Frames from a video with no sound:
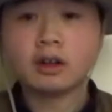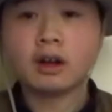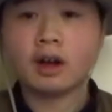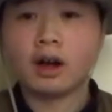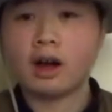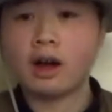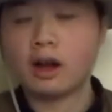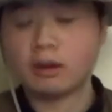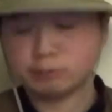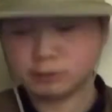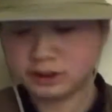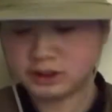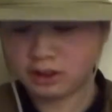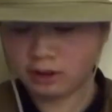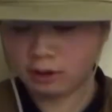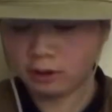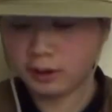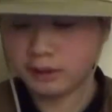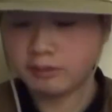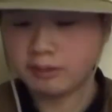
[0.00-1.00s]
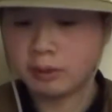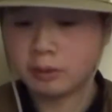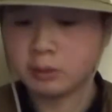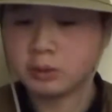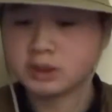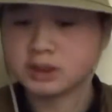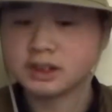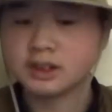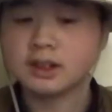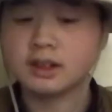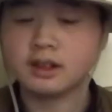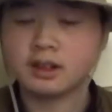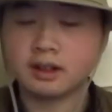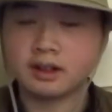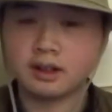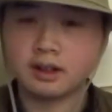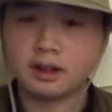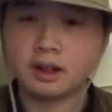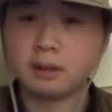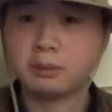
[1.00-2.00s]
I'm sorry there wasn't an
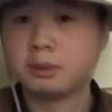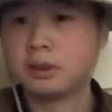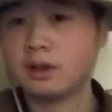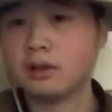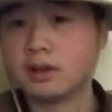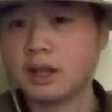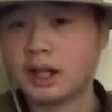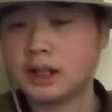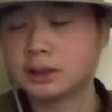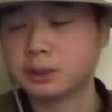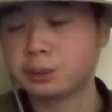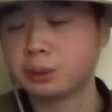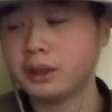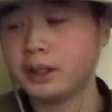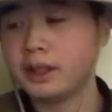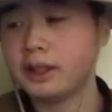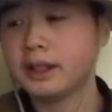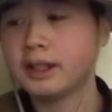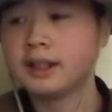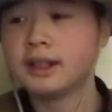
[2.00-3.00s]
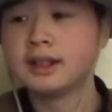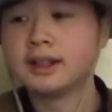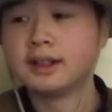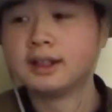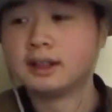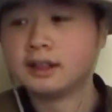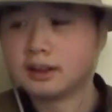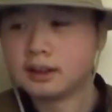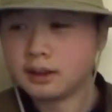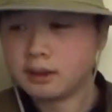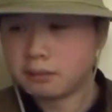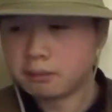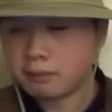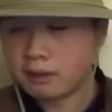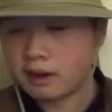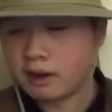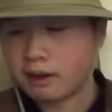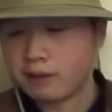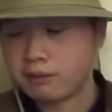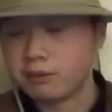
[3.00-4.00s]
upload last week.
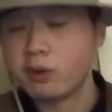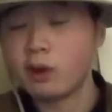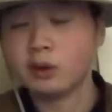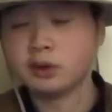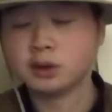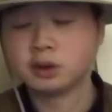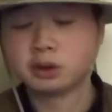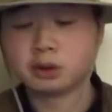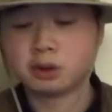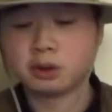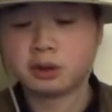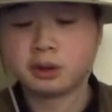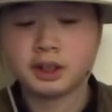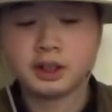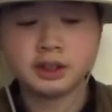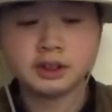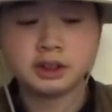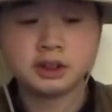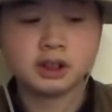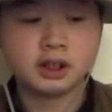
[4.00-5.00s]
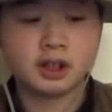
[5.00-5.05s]
My phone storage